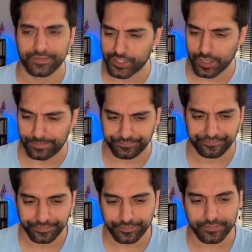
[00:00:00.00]
So,
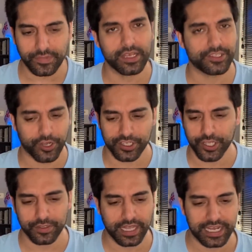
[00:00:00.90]
as you guys
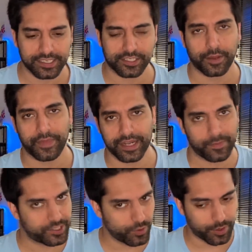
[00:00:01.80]
know, the latest update
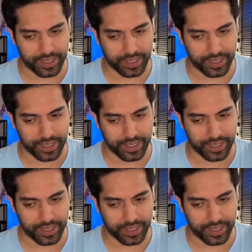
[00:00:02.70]
we talk